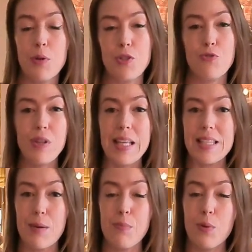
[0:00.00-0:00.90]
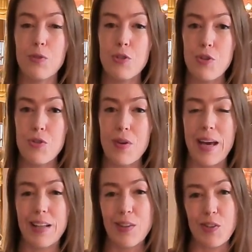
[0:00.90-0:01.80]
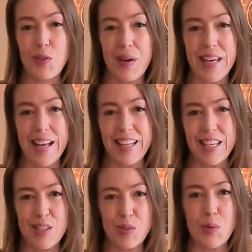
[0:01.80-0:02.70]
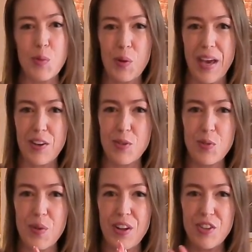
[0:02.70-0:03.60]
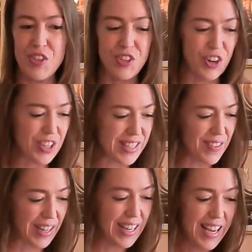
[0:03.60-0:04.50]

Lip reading: which is really simple to do, and it looks quite elegant, so we'll get going with our New York sour.